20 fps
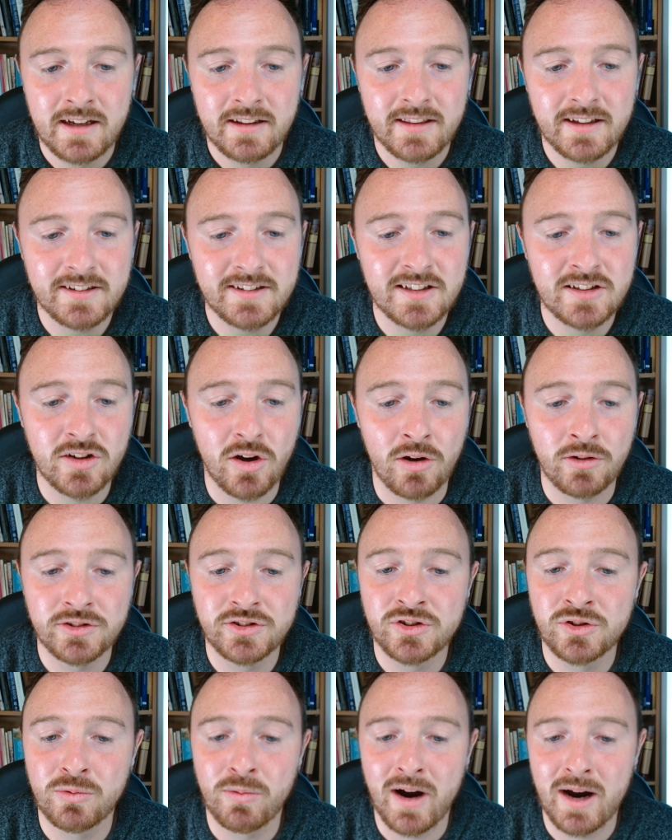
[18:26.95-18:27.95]
This is
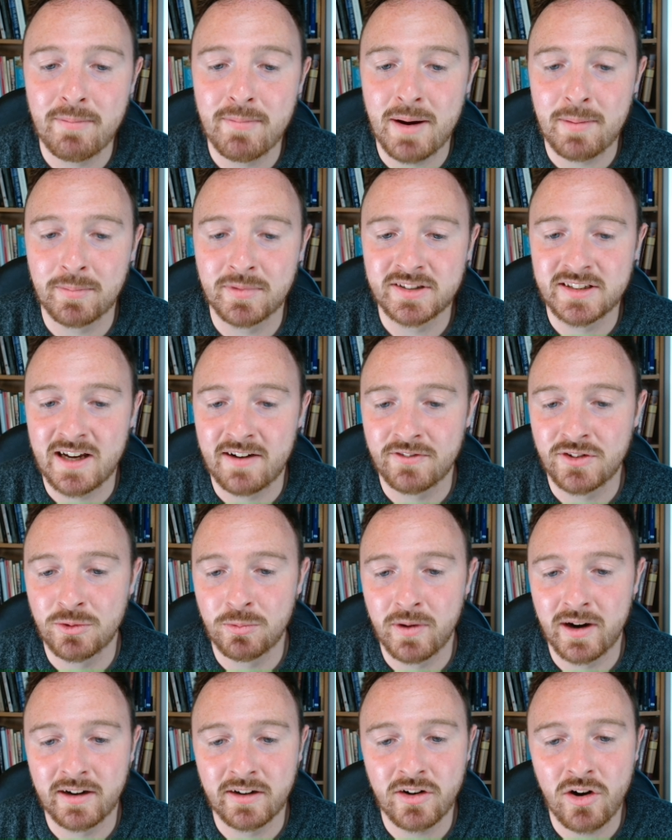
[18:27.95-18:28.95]
also why members have to
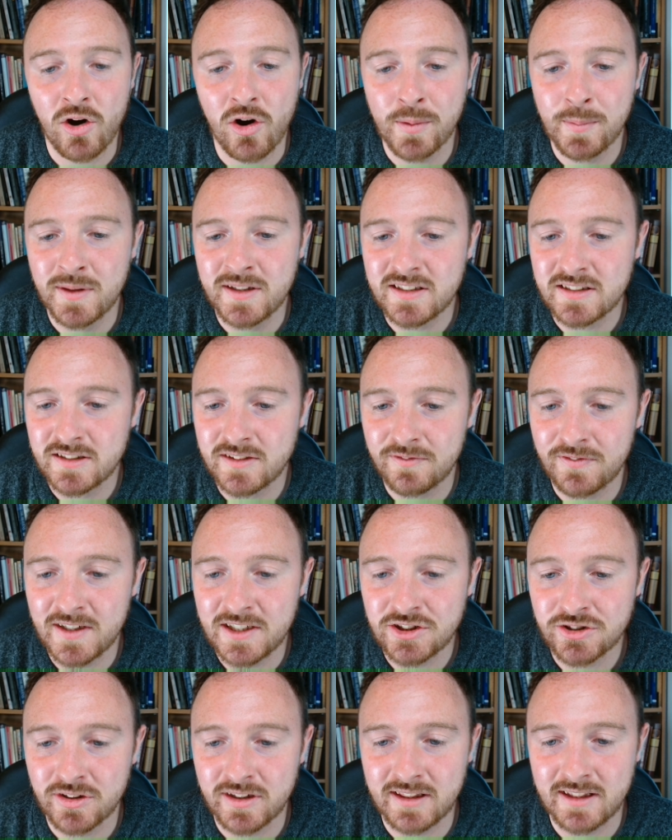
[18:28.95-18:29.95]
wear garments
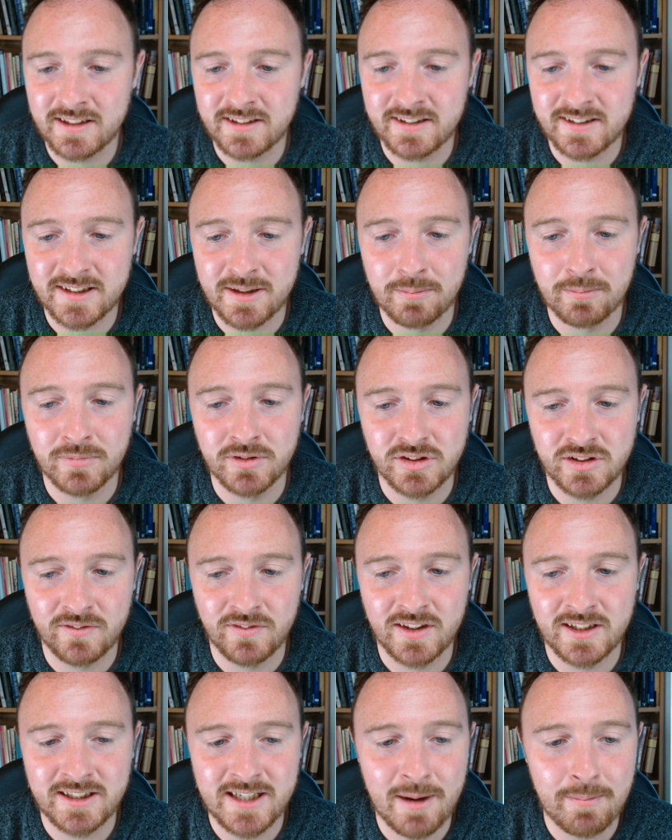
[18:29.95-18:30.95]
featuring the symbols
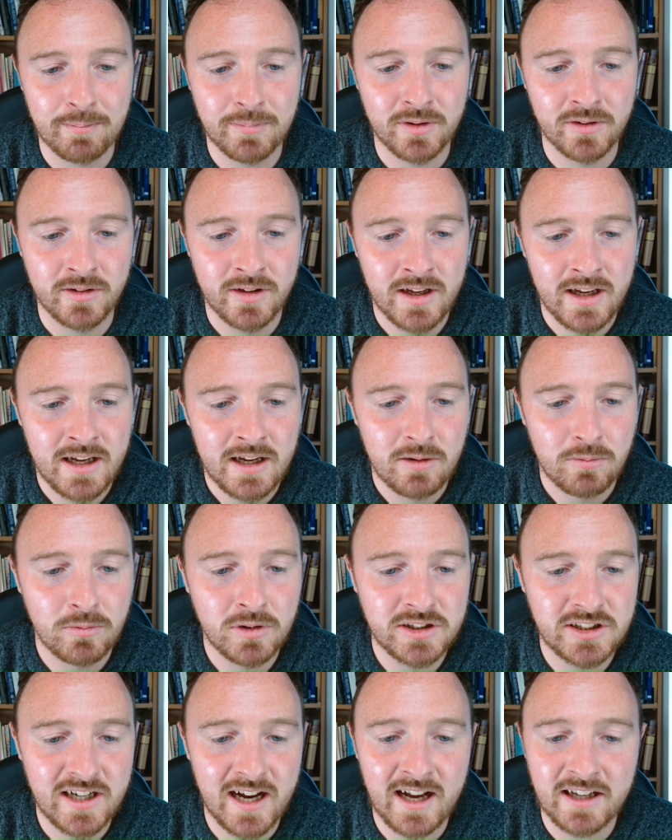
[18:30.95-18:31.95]
of the temple,
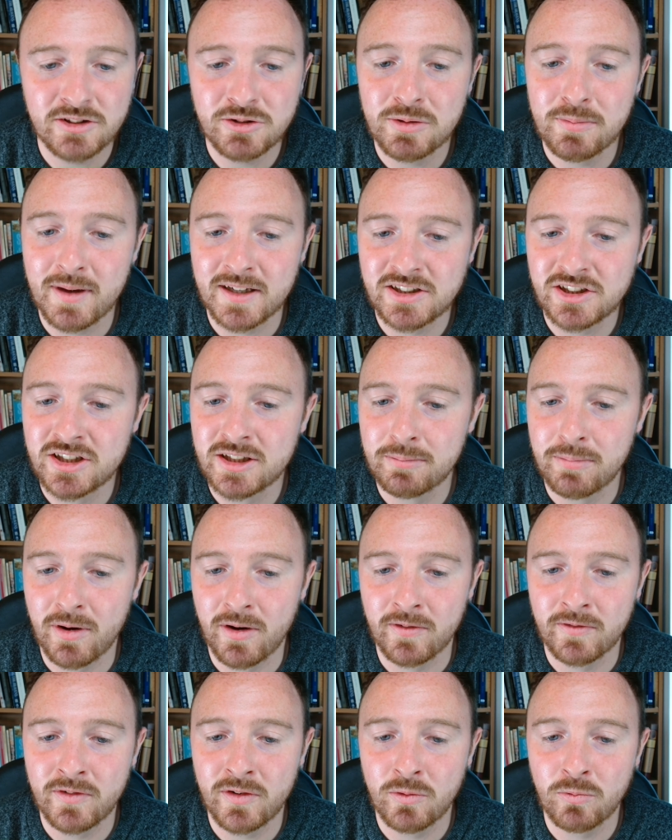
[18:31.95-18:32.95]
which, as we mentioned
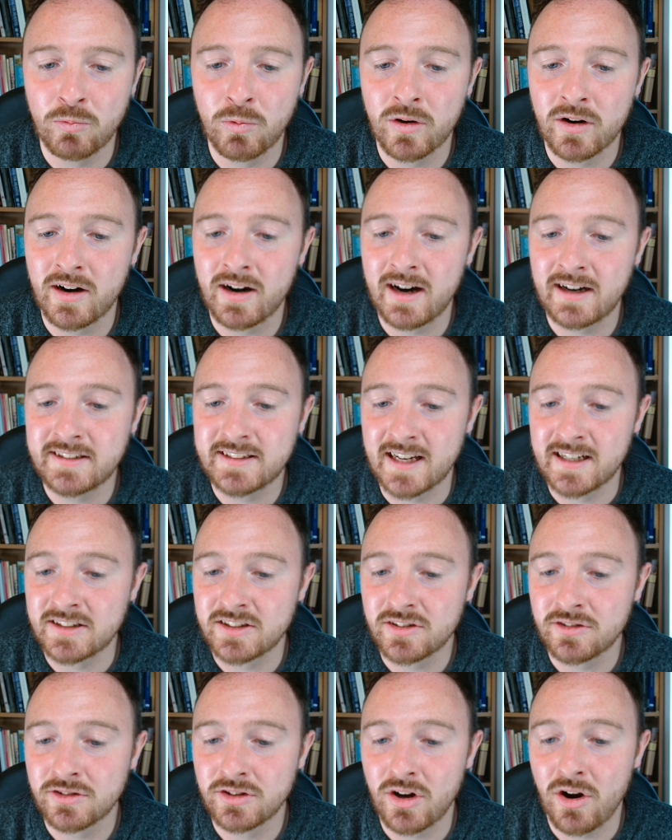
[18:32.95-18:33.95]
above, were
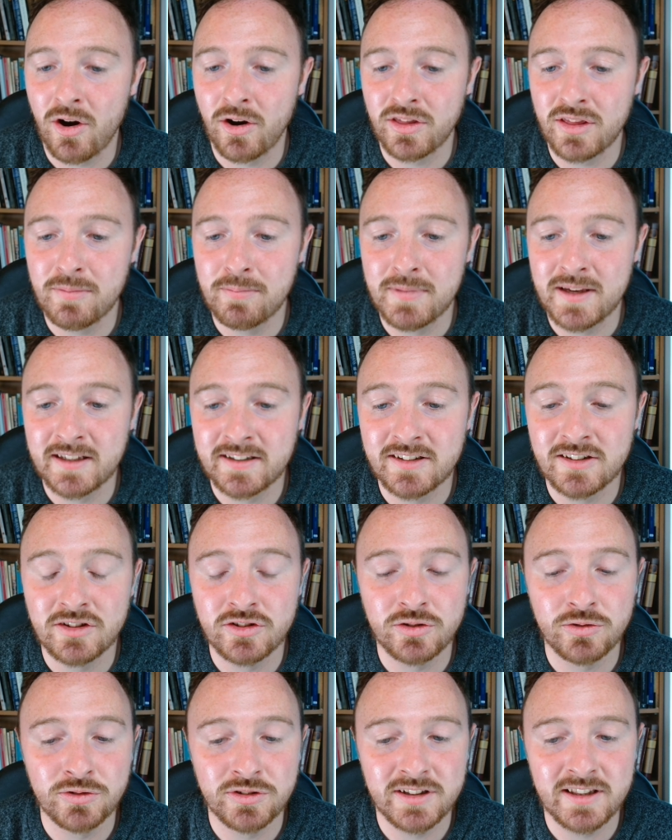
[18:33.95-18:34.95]
identical to how the
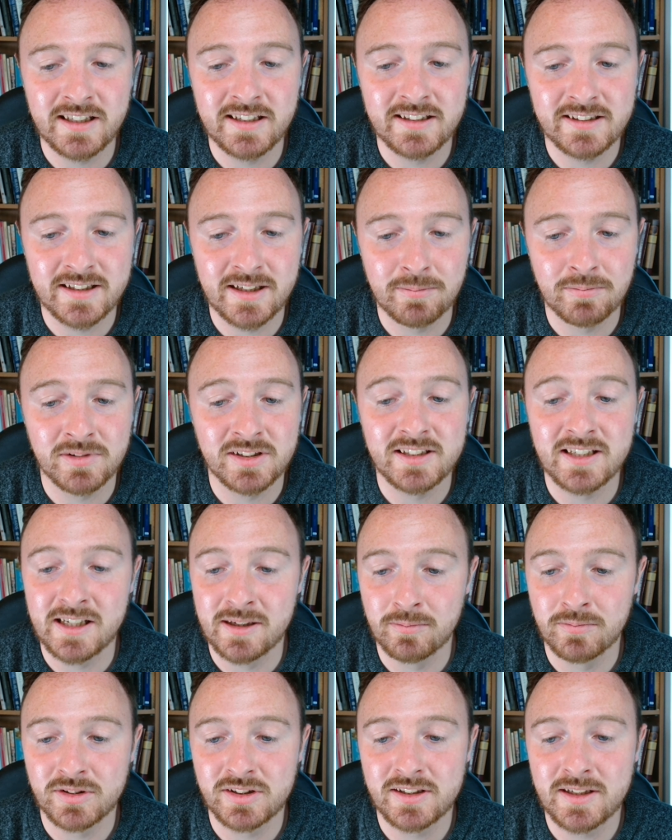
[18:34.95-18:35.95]
Masons used these
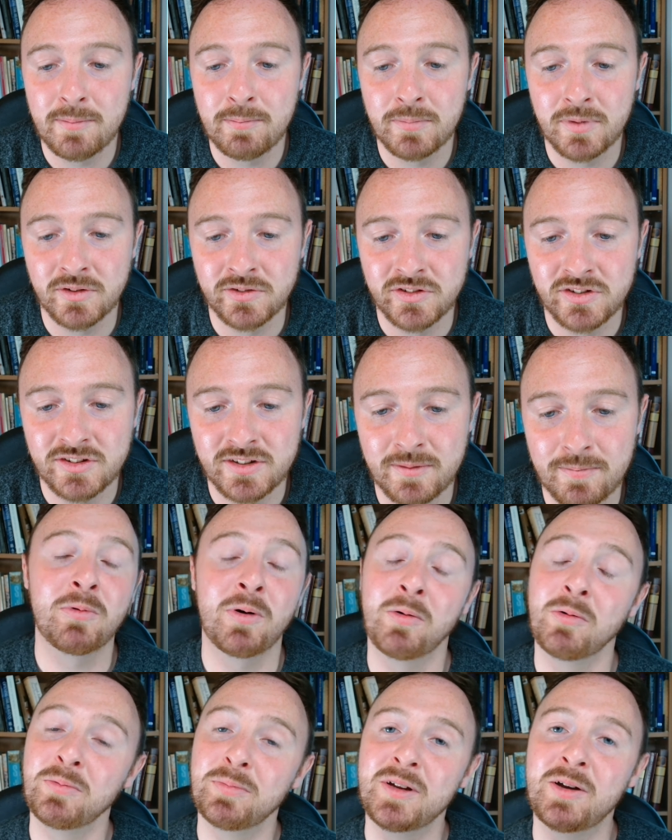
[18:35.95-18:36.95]
same symbols.
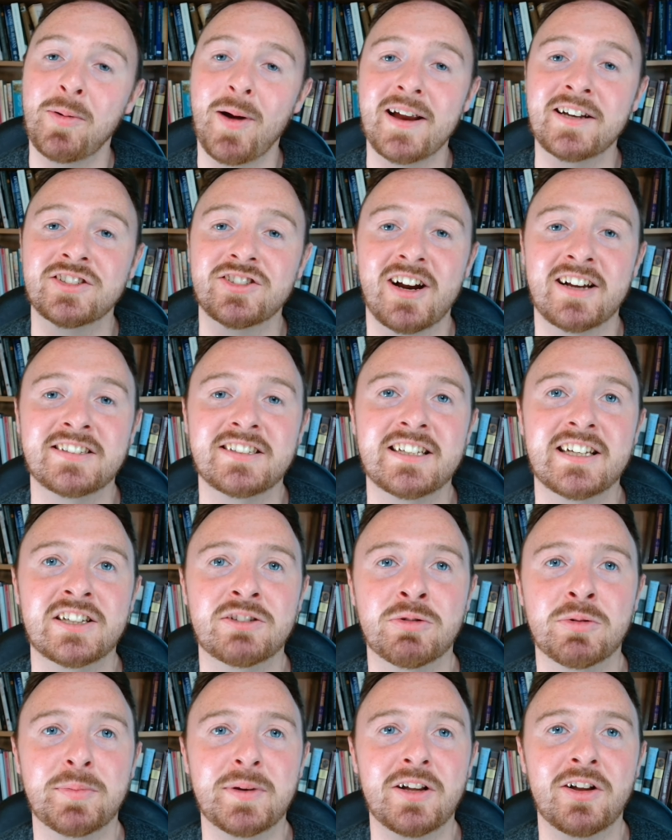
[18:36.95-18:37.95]
What will be quite interesting
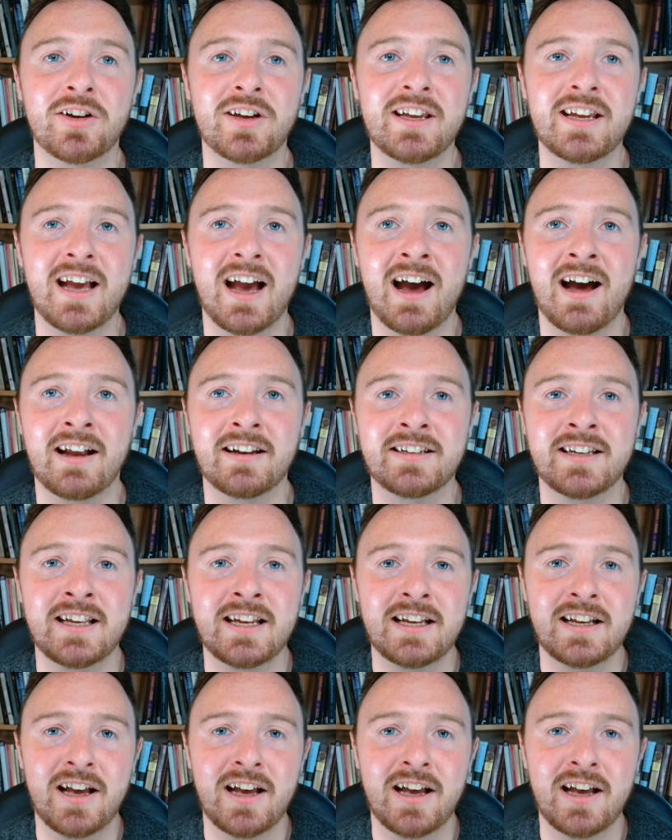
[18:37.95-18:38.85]
is we'll be looking at